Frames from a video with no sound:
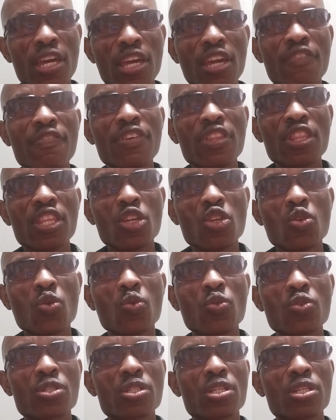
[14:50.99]
even the
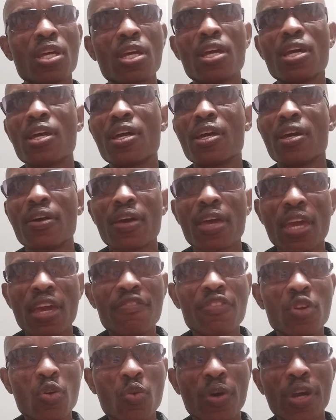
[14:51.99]
news,
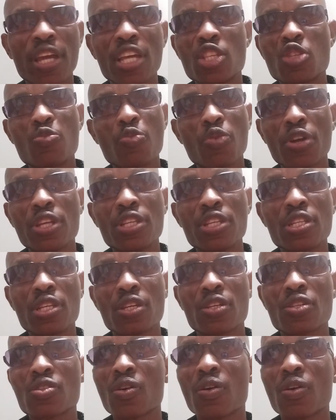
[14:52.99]
everywhere it's politics.